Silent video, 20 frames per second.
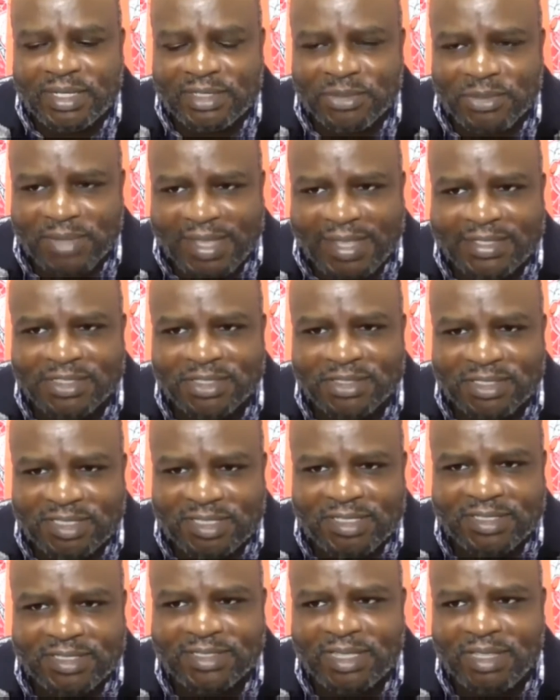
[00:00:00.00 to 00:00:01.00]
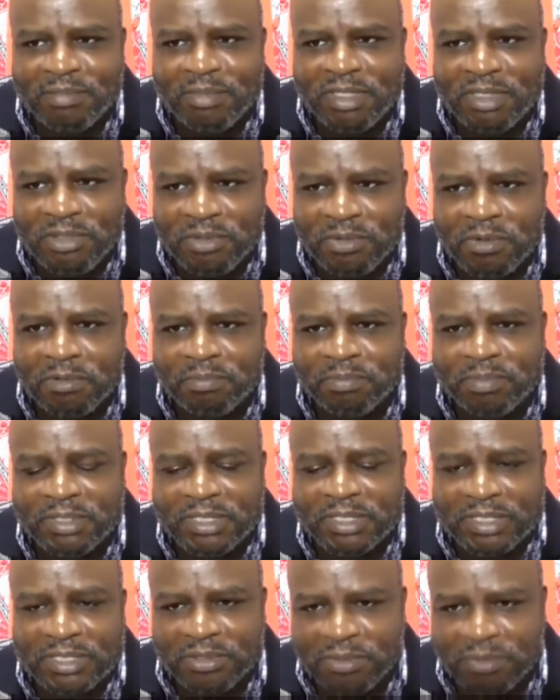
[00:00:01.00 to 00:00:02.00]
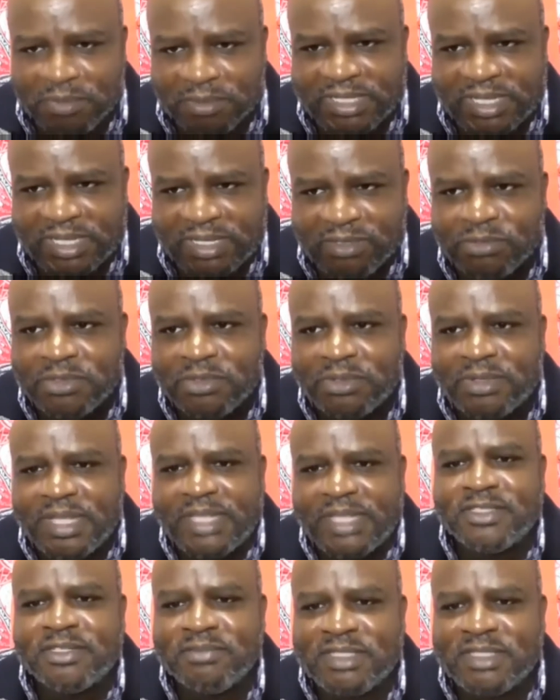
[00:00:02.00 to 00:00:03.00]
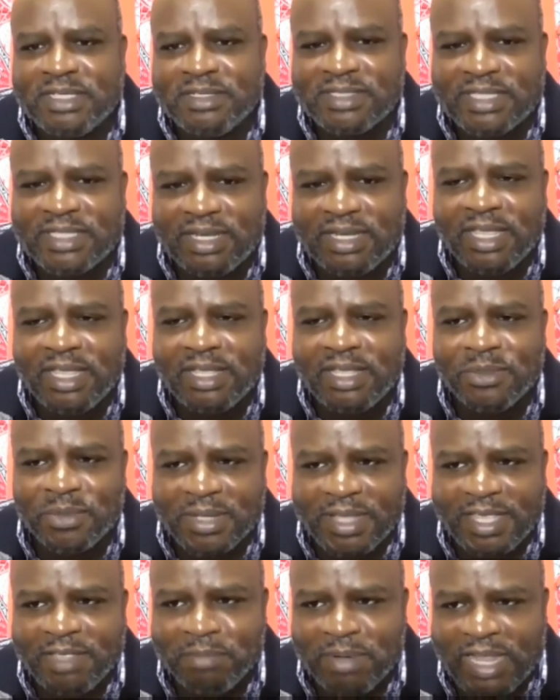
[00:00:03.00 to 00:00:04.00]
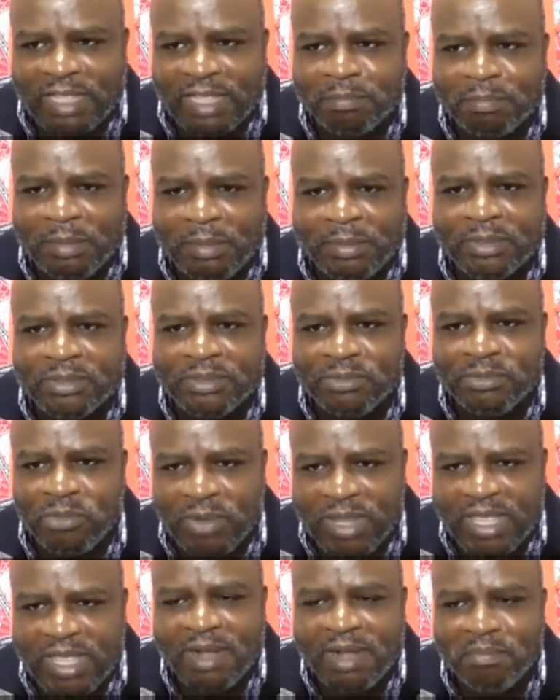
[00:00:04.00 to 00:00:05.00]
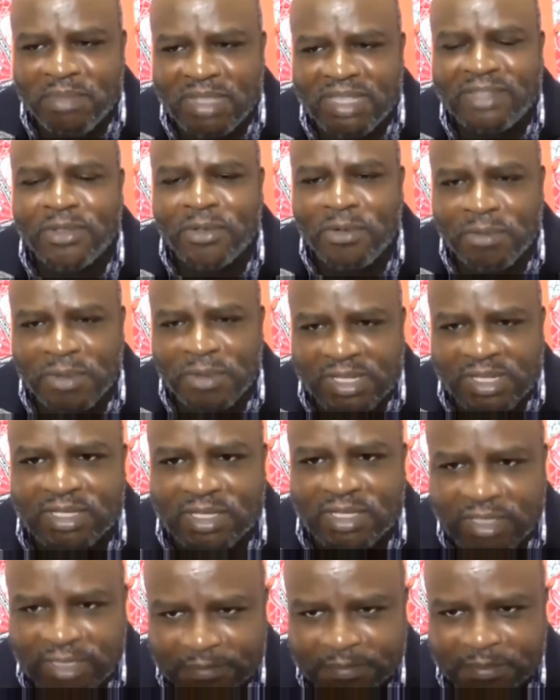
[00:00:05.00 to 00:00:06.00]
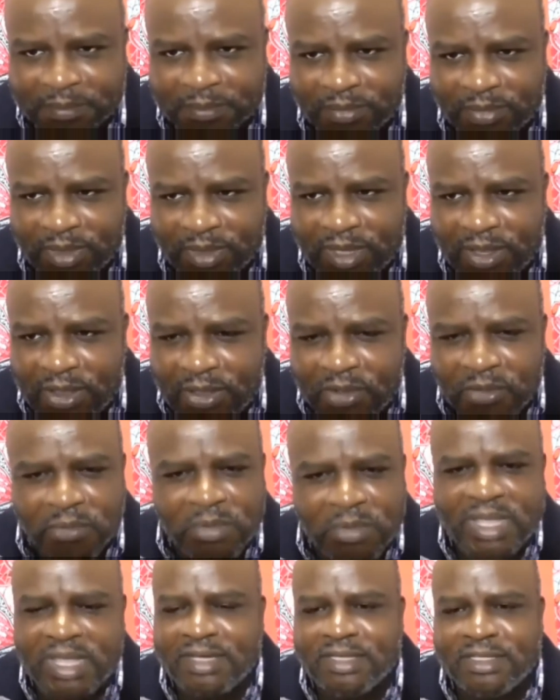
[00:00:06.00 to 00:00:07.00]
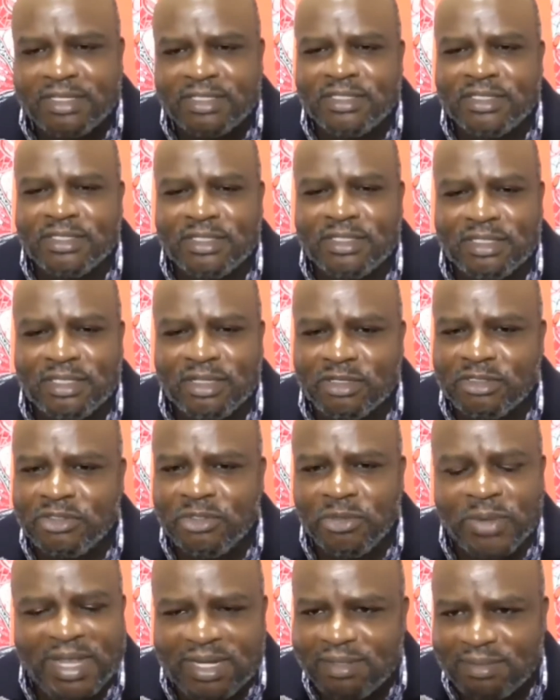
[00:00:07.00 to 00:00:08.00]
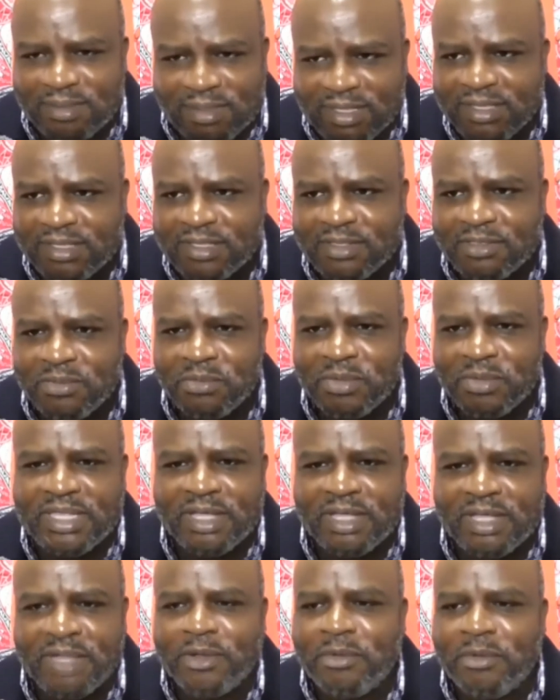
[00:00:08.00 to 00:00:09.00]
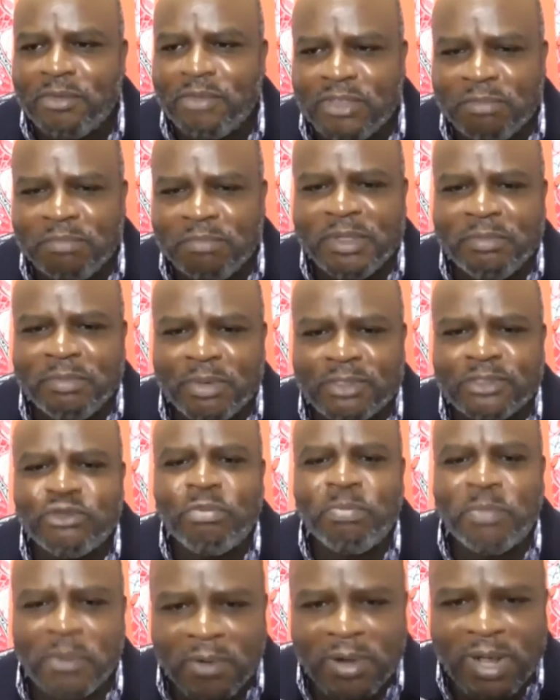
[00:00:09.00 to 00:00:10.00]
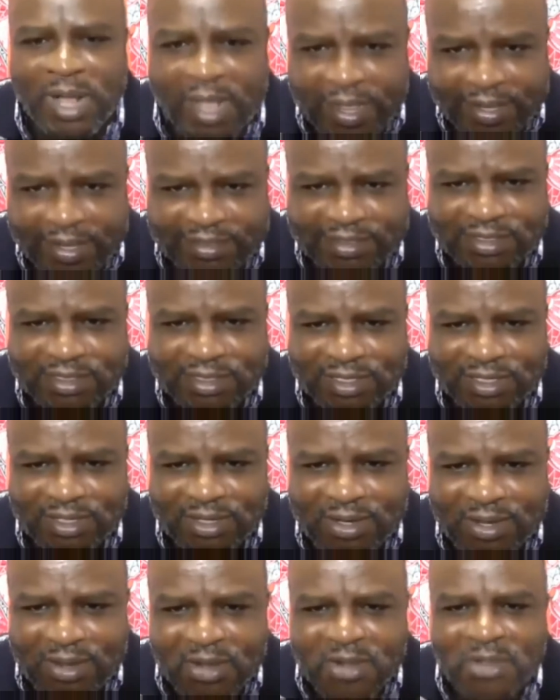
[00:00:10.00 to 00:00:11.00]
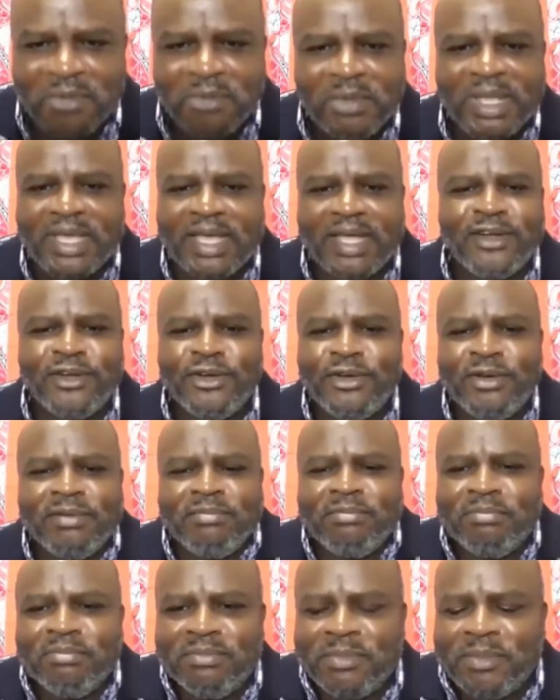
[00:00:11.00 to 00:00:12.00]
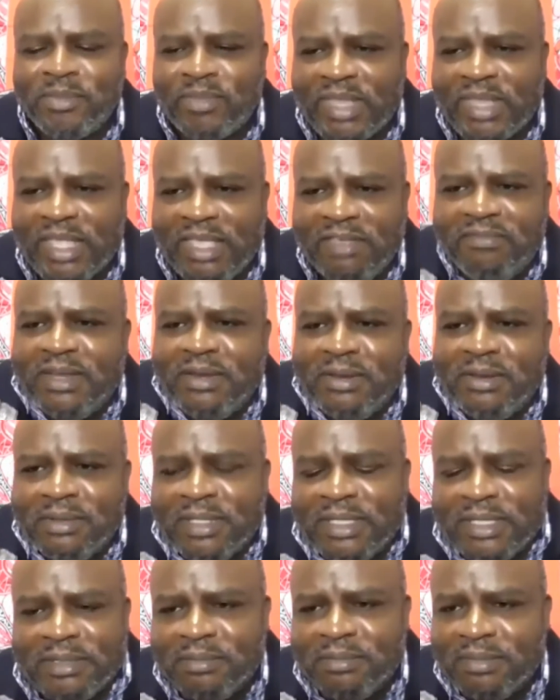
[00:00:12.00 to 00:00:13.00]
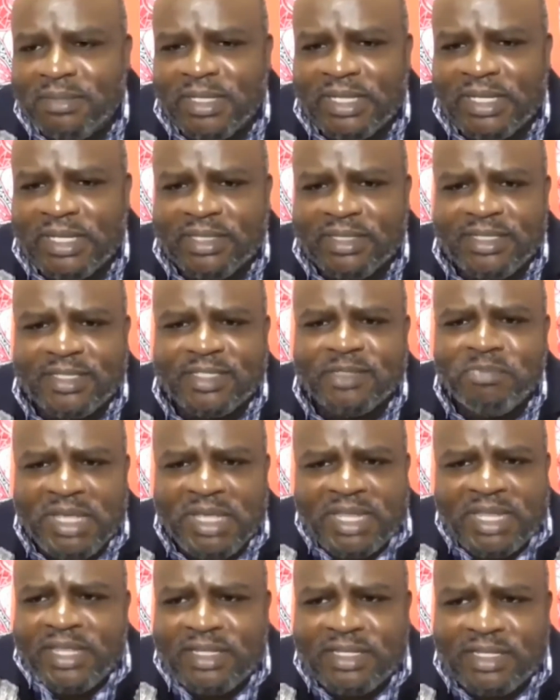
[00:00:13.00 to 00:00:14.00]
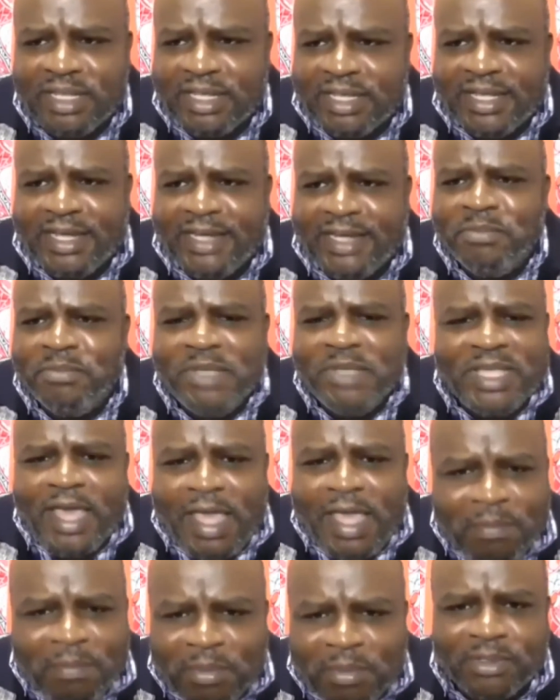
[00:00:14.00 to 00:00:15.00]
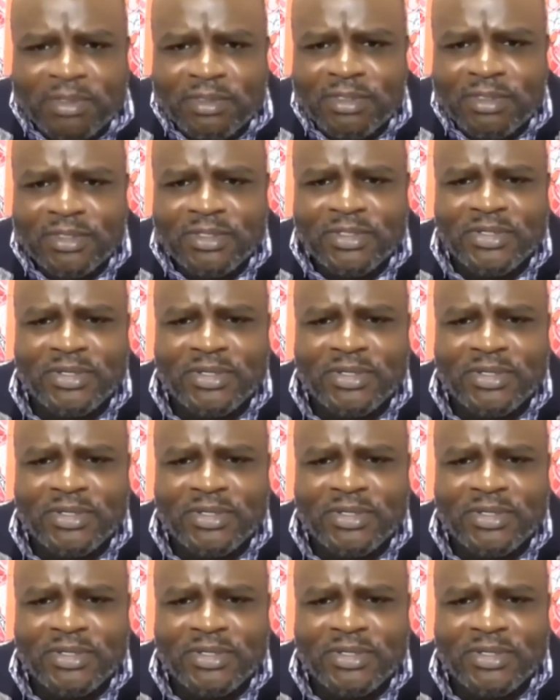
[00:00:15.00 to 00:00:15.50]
education system in Europe, in the Eurocentric education system, educate Black people. We are minority. We can not do anything without all the people support us. We can, even this meeting cannot be able,